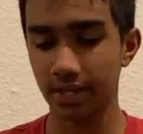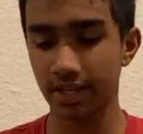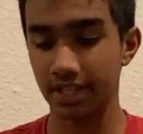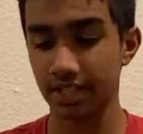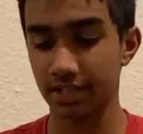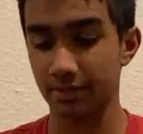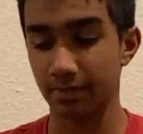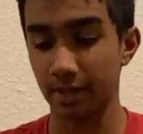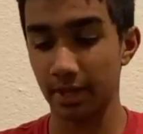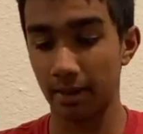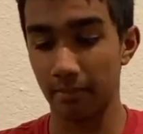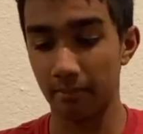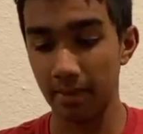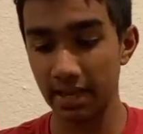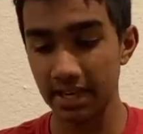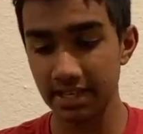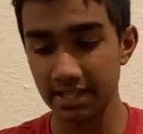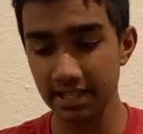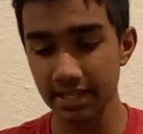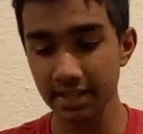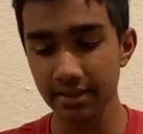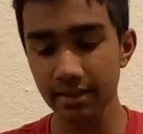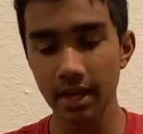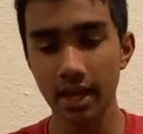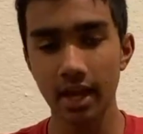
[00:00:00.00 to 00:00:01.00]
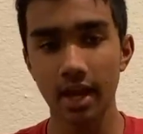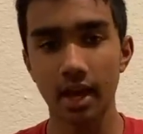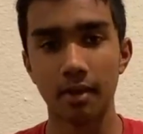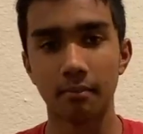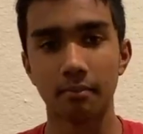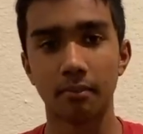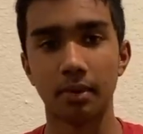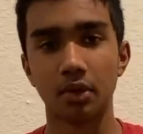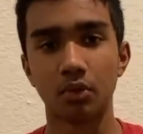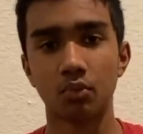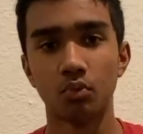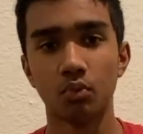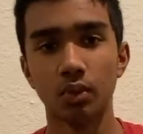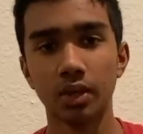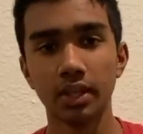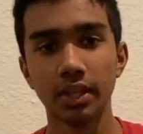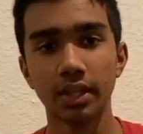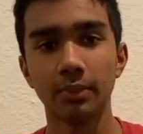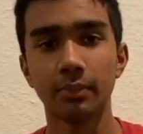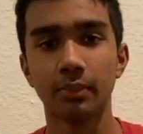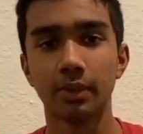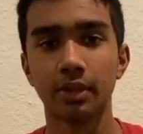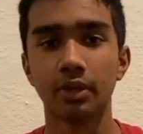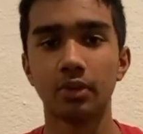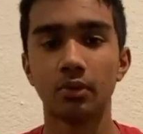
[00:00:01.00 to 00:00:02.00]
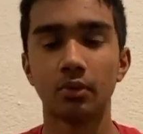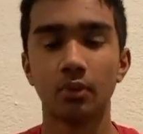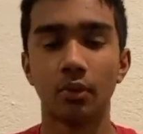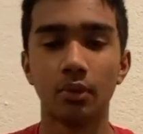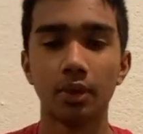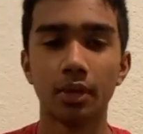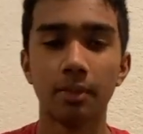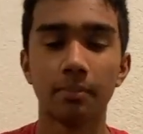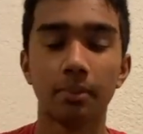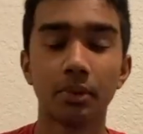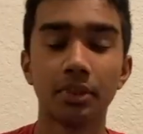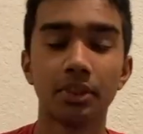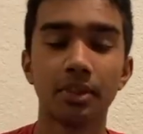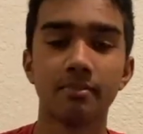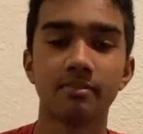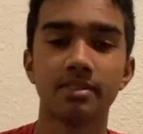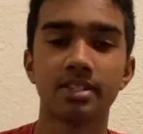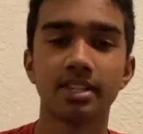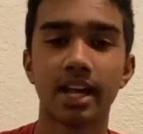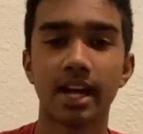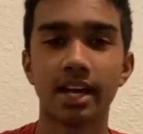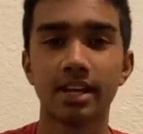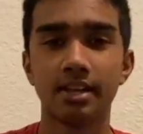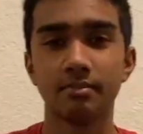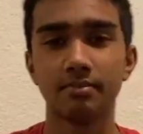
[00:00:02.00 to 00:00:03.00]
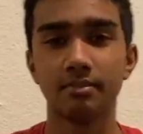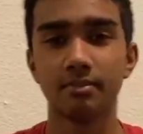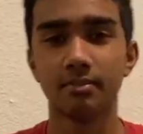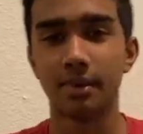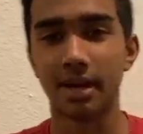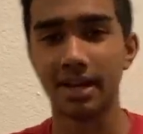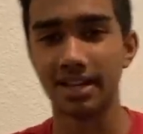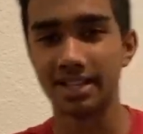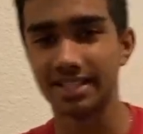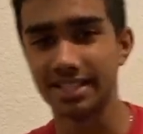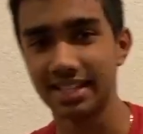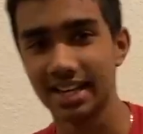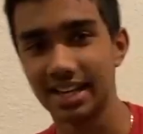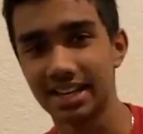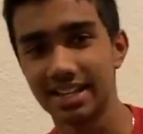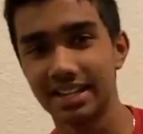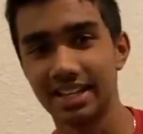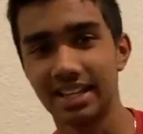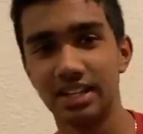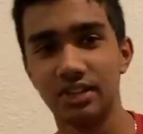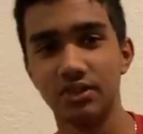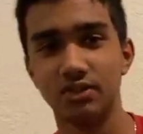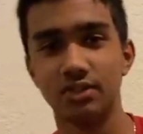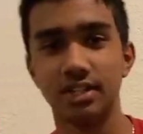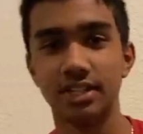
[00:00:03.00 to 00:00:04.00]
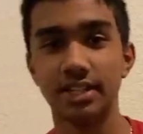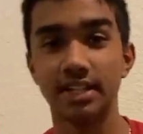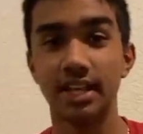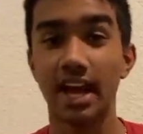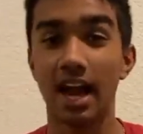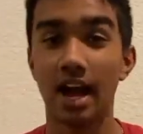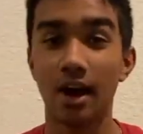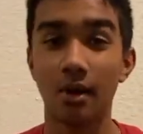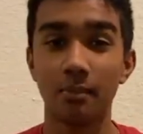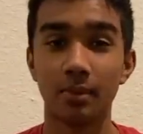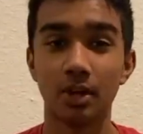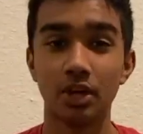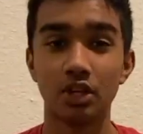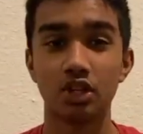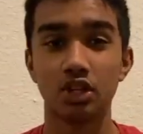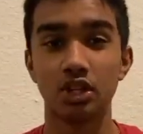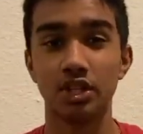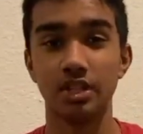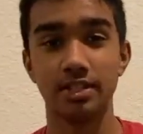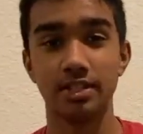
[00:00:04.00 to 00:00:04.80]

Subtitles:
has been amazing, but really when you only put them side by side can you see how much it's